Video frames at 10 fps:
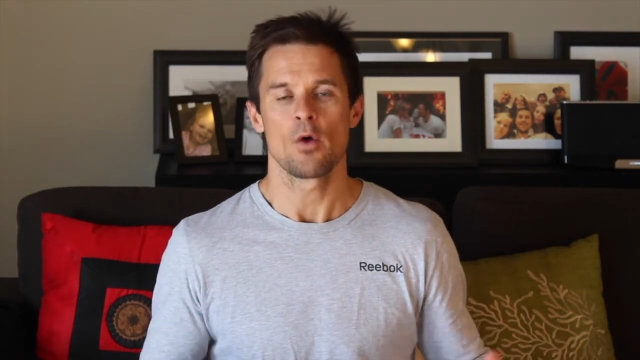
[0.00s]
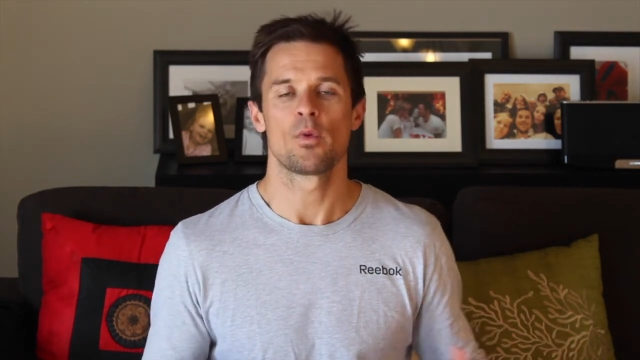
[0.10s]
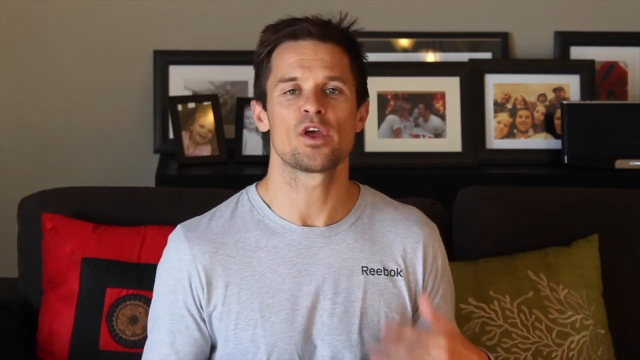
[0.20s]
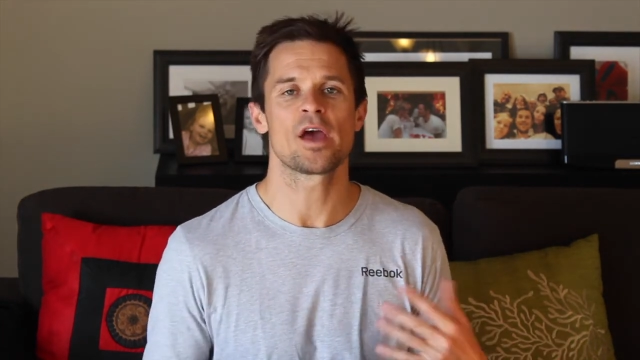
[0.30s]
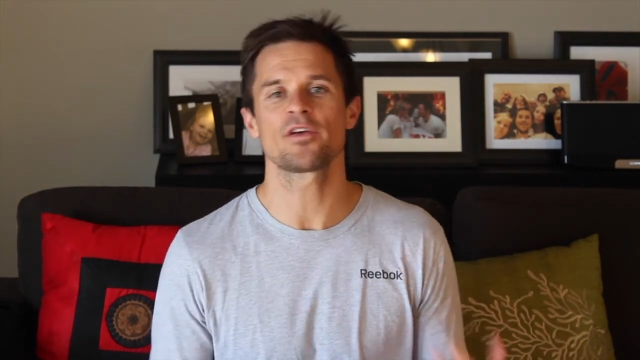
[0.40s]

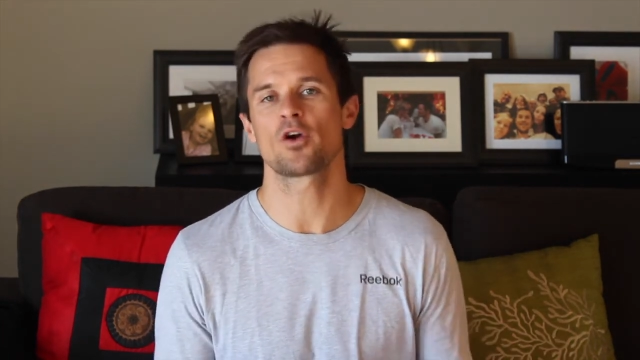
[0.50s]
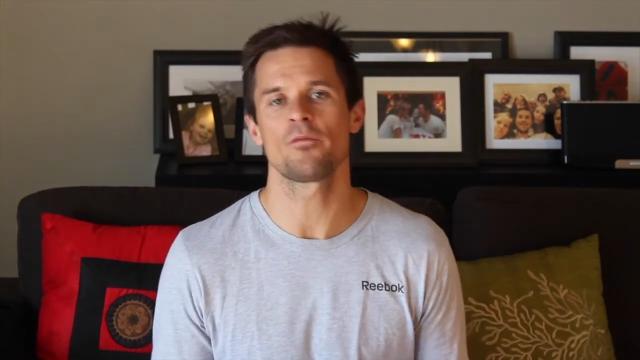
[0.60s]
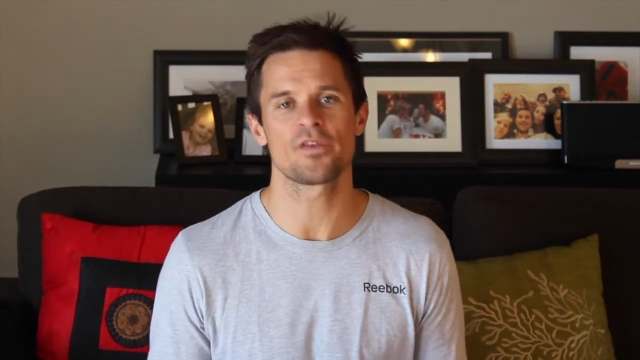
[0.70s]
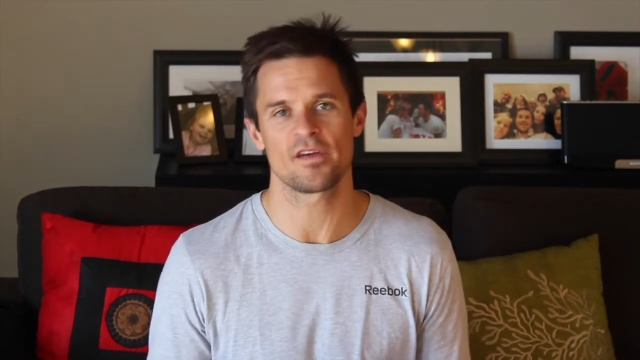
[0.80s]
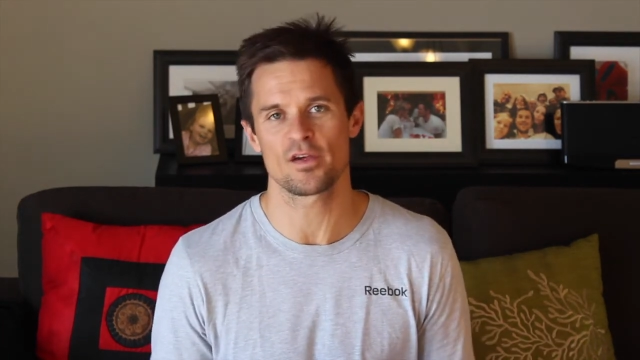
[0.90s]
When you're having
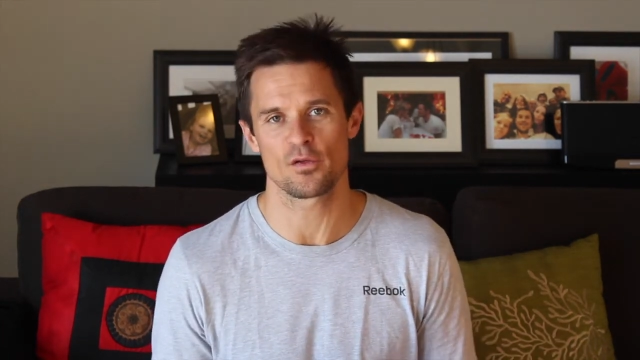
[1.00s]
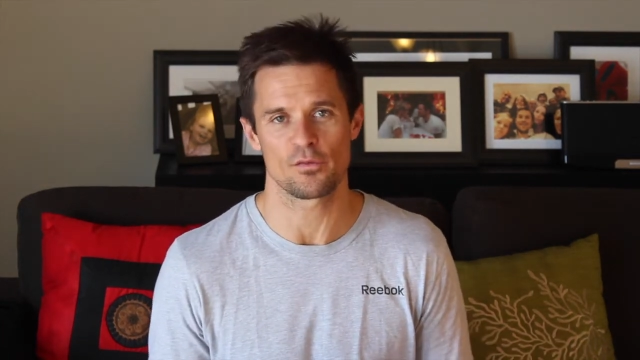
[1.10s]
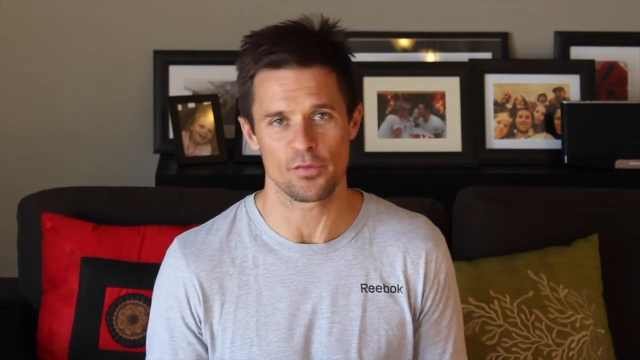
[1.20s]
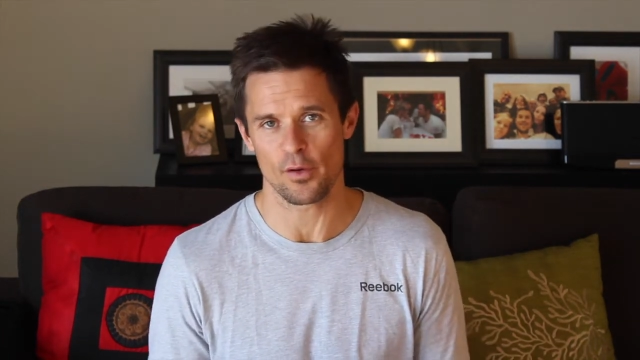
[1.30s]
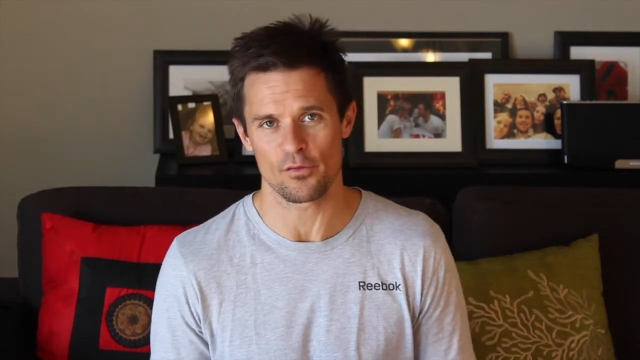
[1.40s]

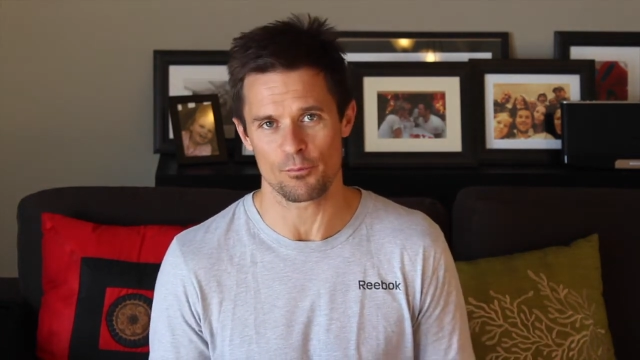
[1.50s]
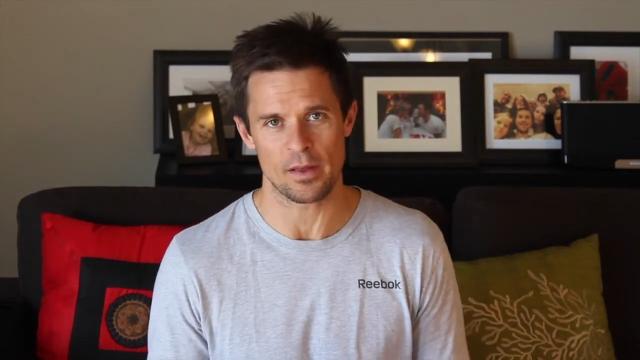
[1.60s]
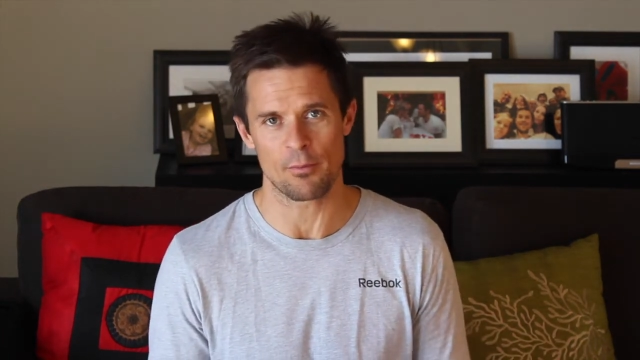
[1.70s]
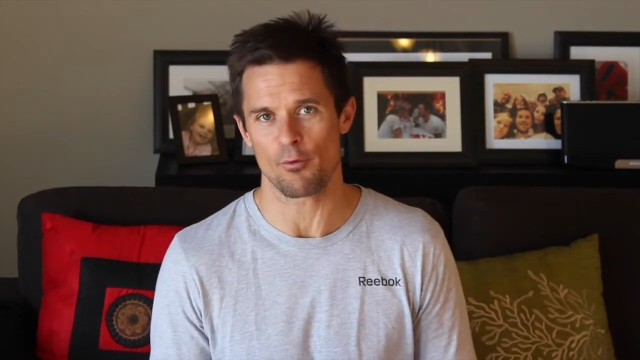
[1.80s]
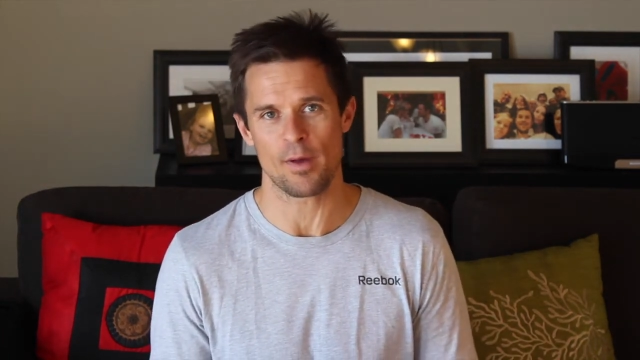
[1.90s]
conversations with those
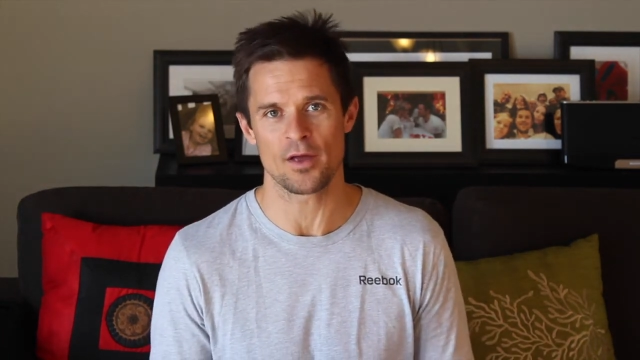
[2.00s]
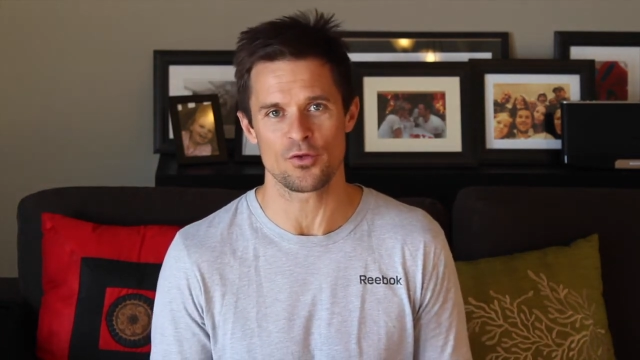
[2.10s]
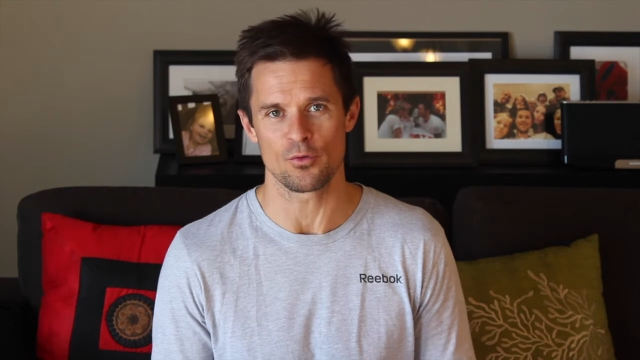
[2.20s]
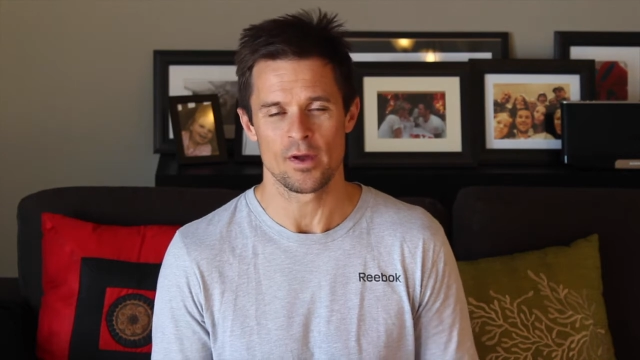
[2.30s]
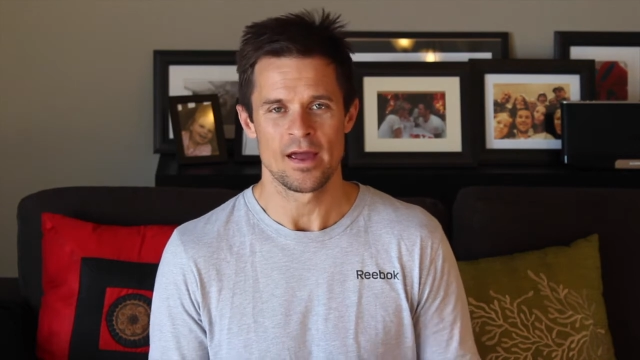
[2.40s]
people
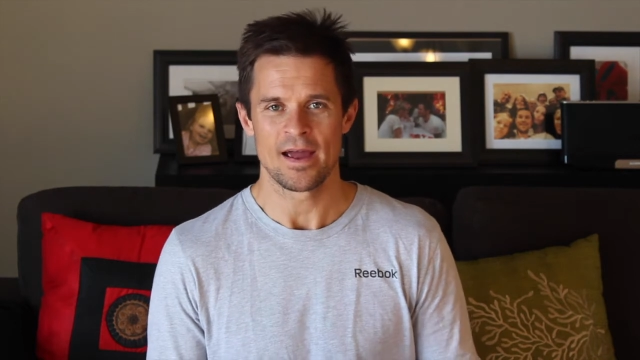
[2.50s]
around you